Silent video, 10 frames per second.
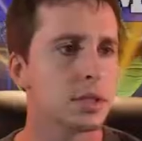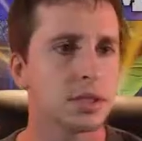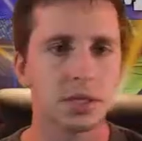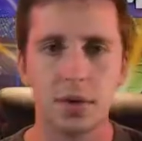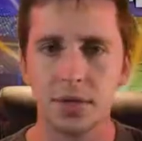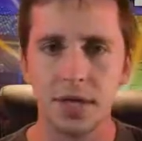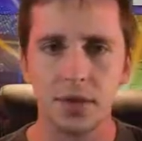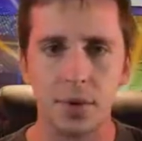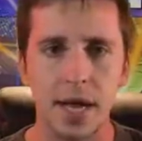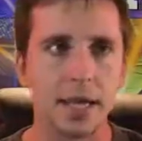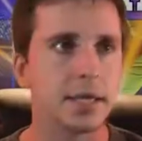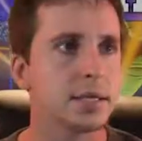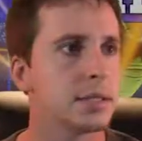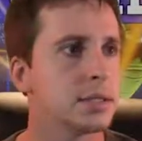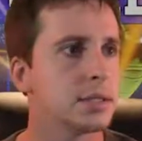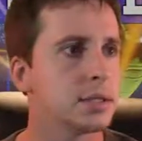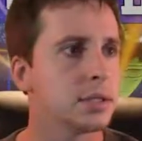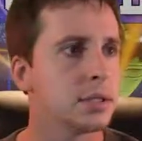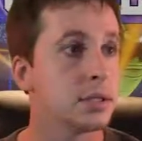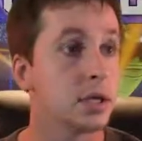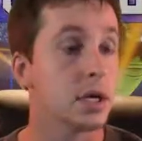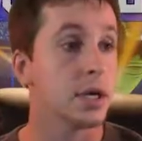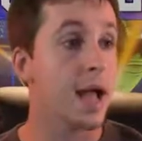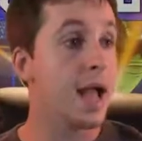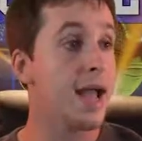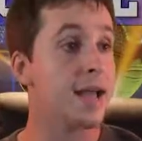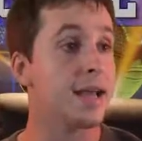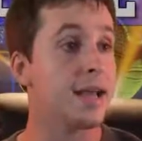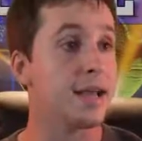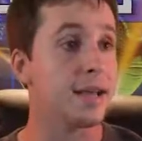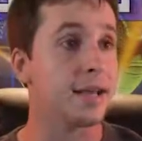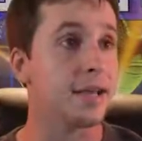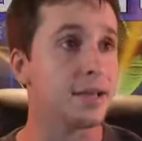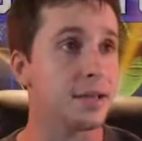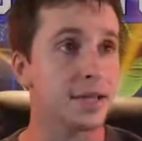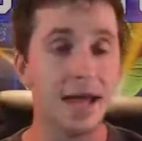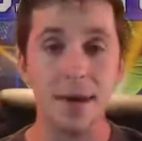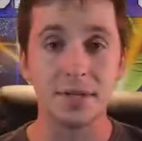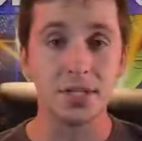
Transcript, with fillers: It's going the other way. Hey! Look at that! We